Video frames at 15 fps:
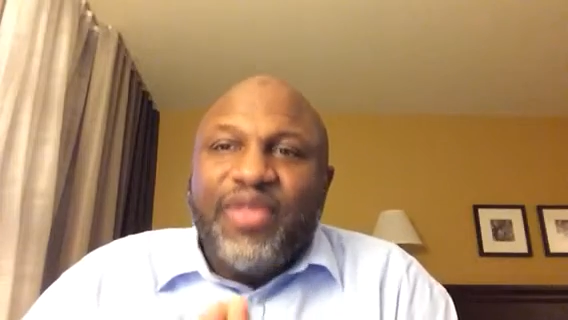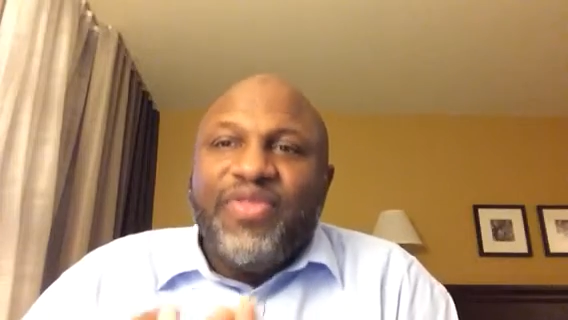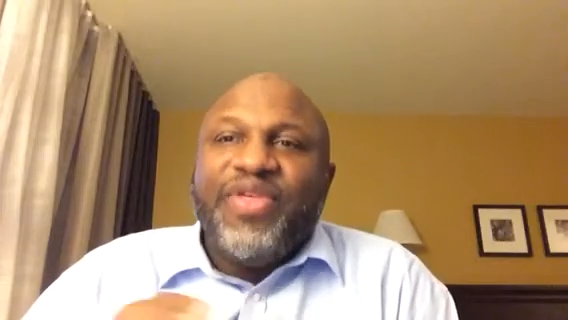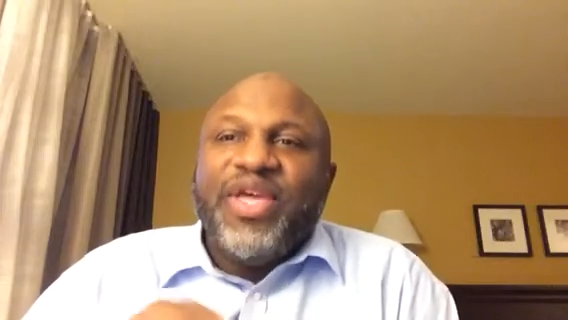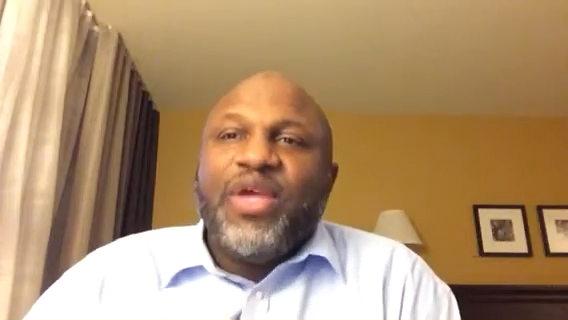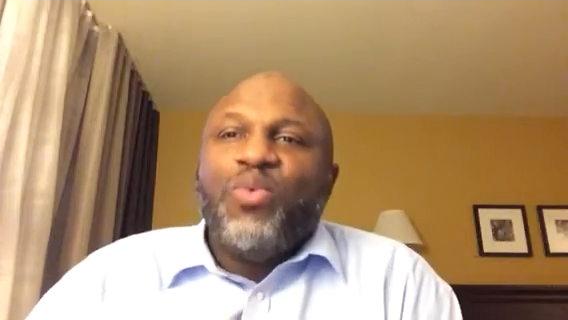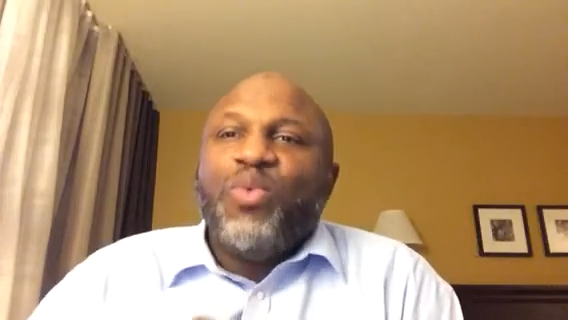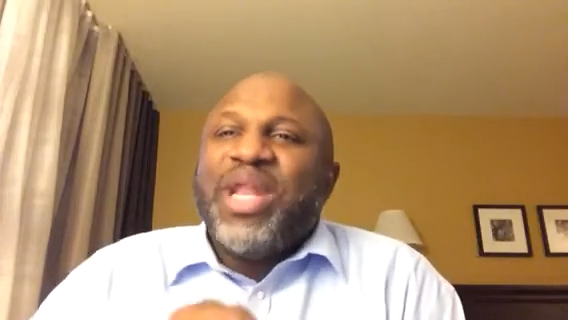
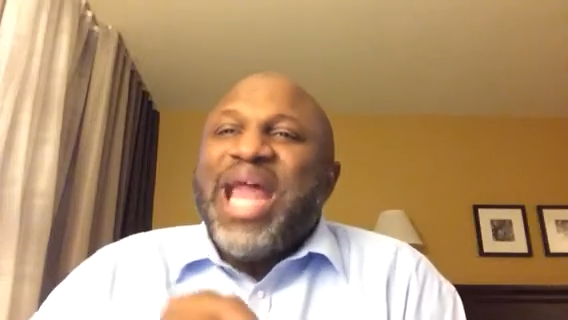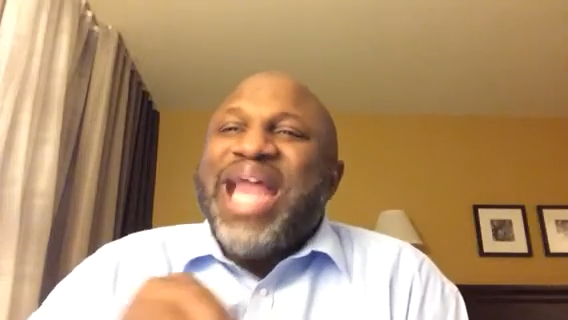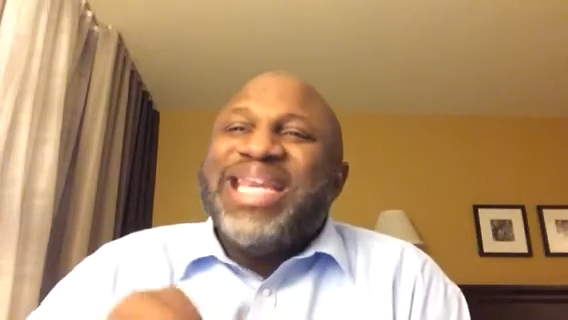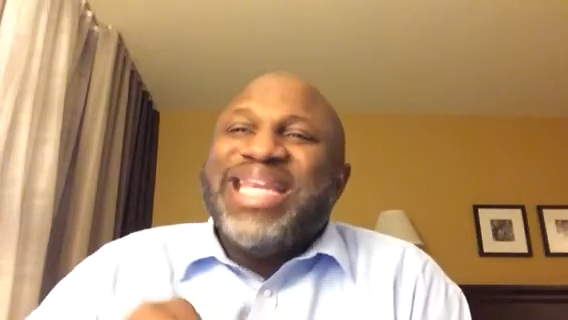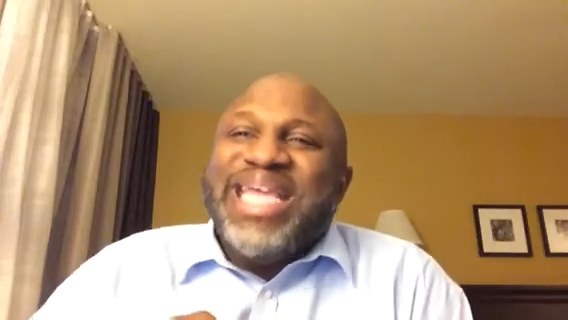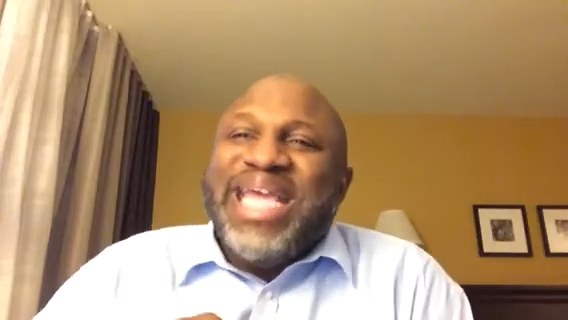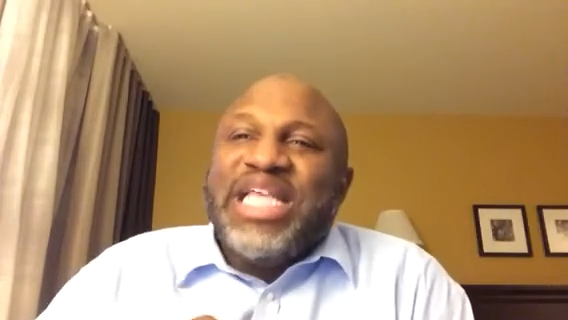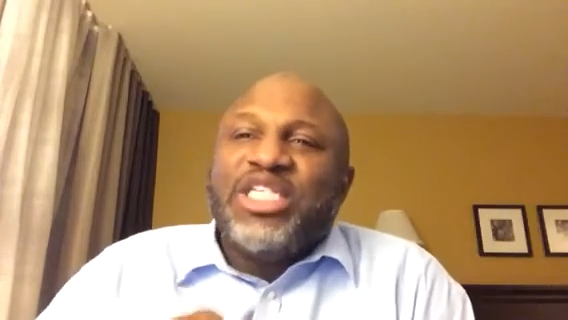then what I
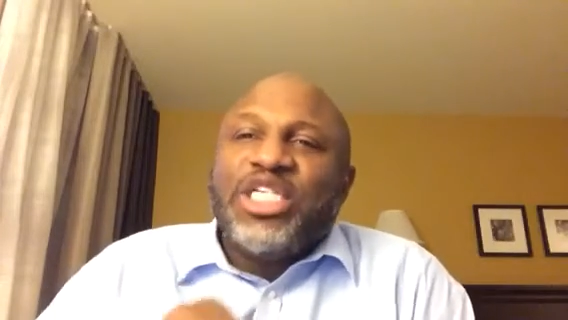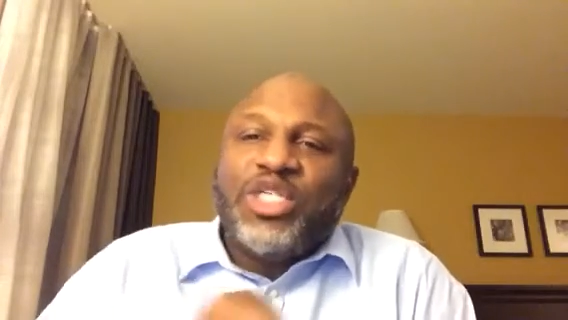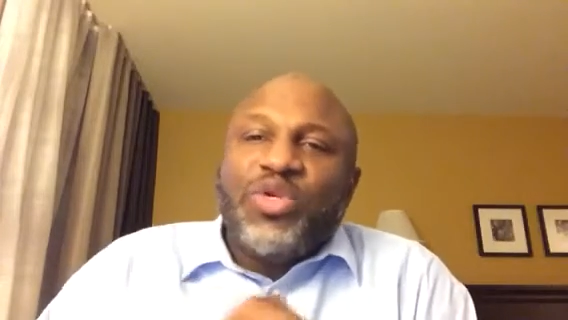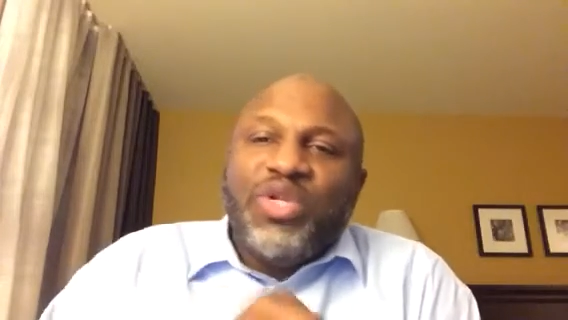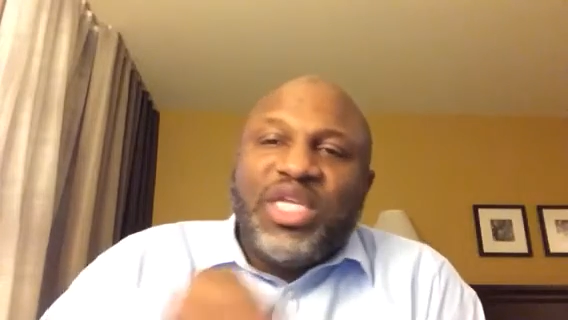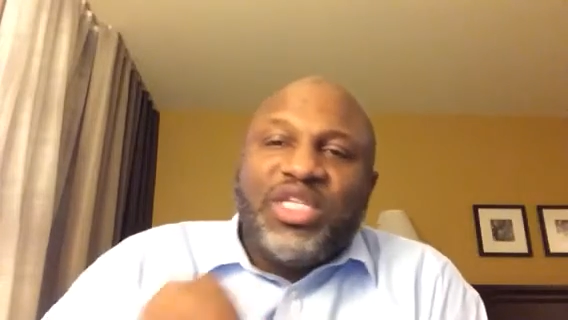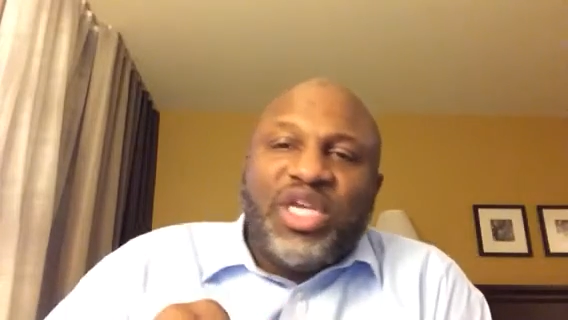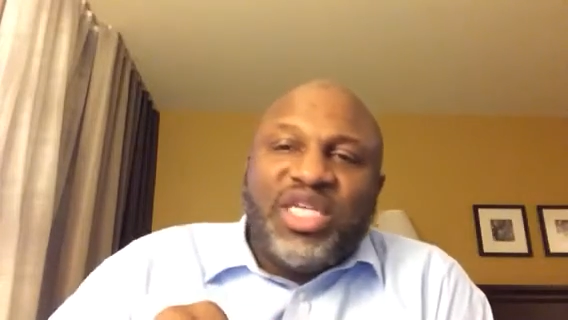need to
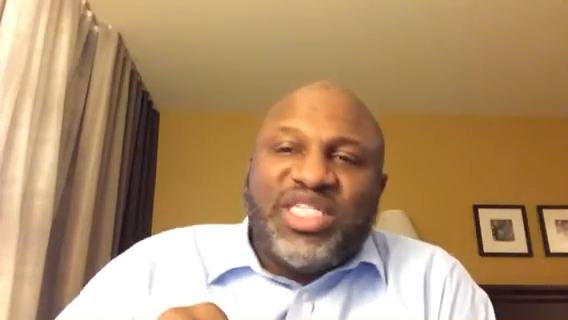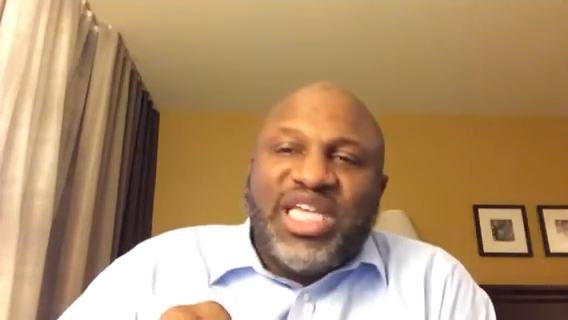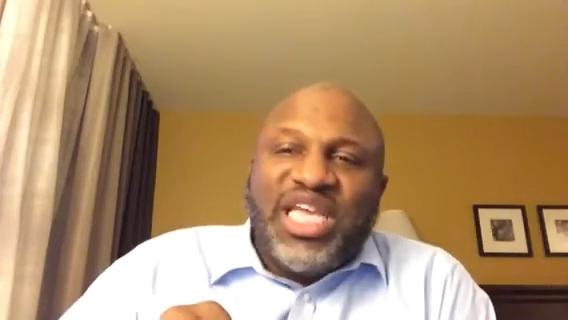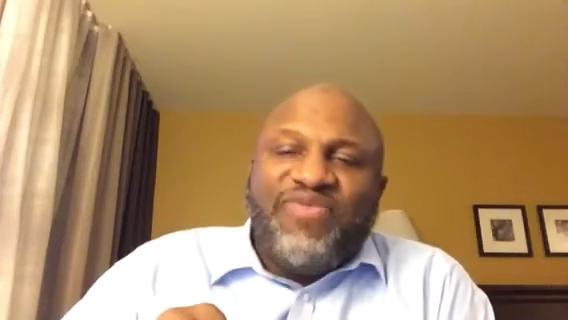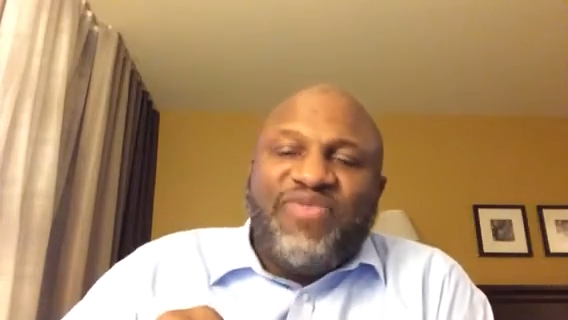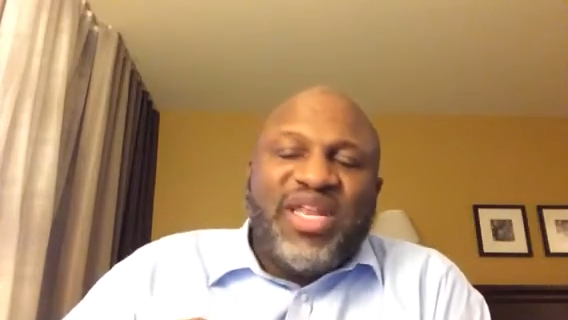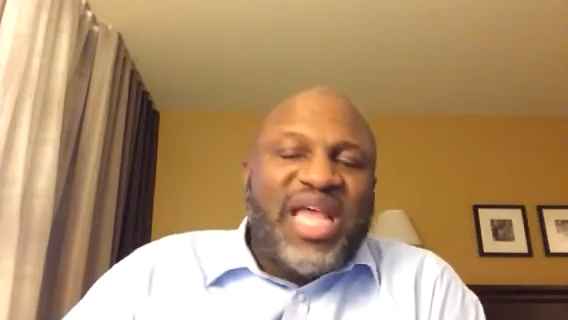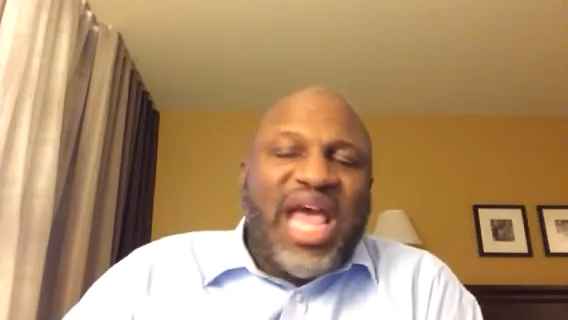do to
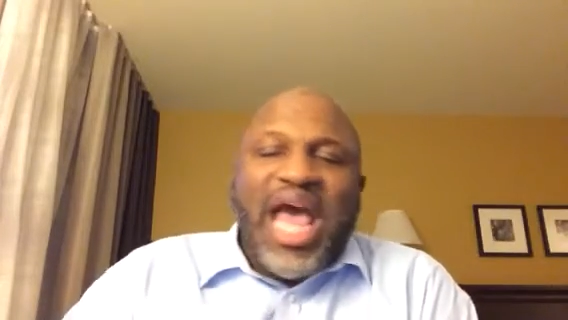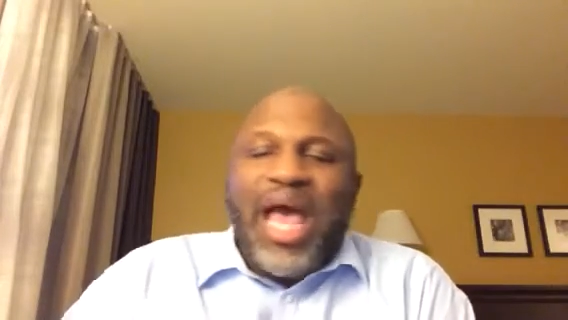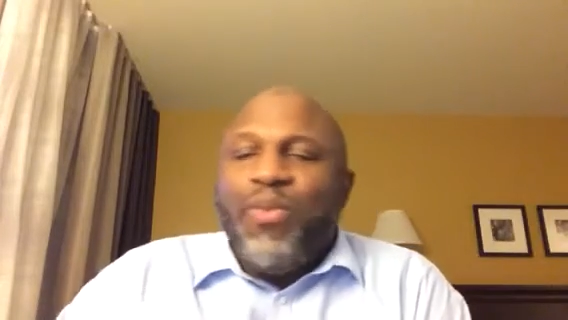achieve it,